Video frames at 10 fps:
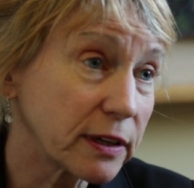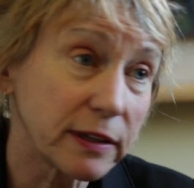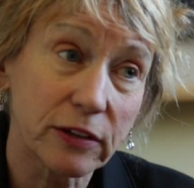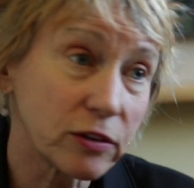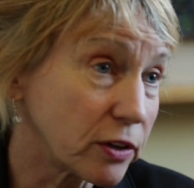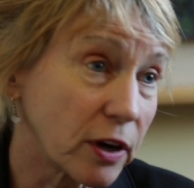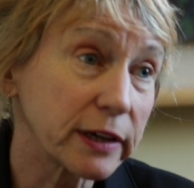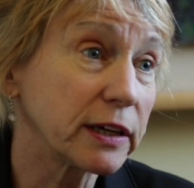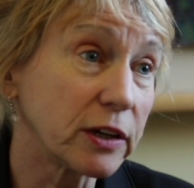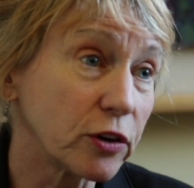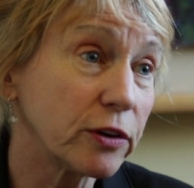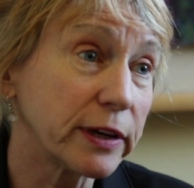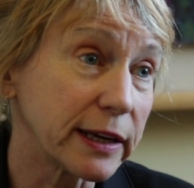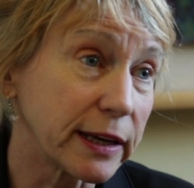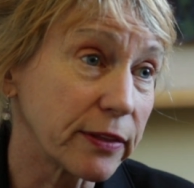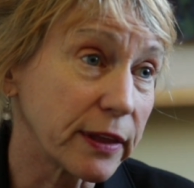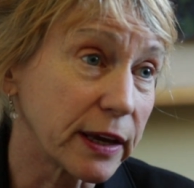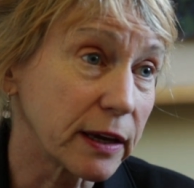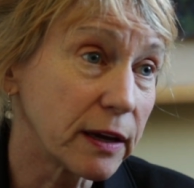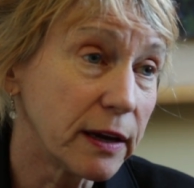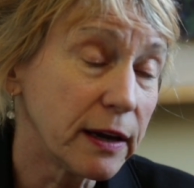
condition, you aren't going to hurt anything."